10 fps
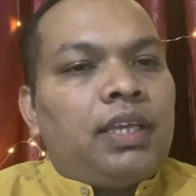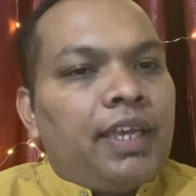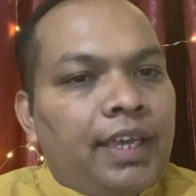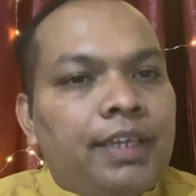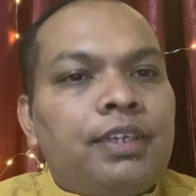
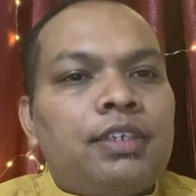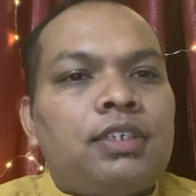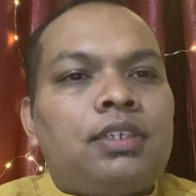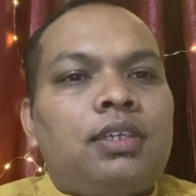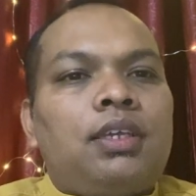N,
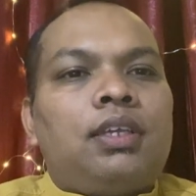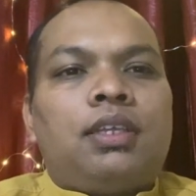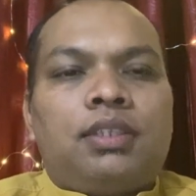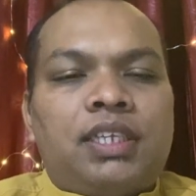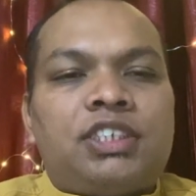
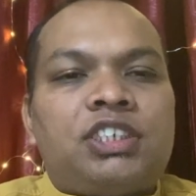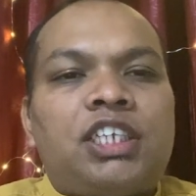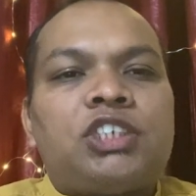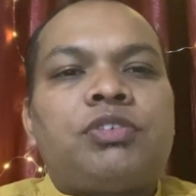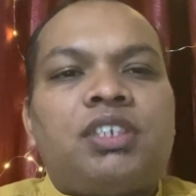that
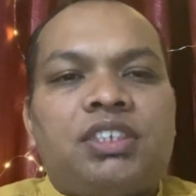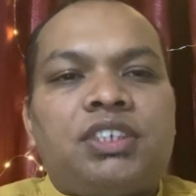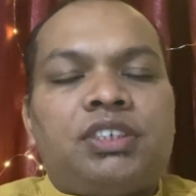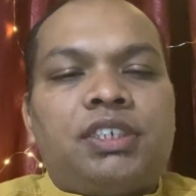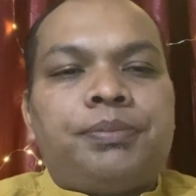stands for
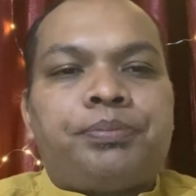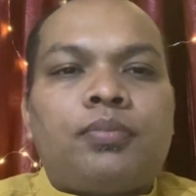necessity.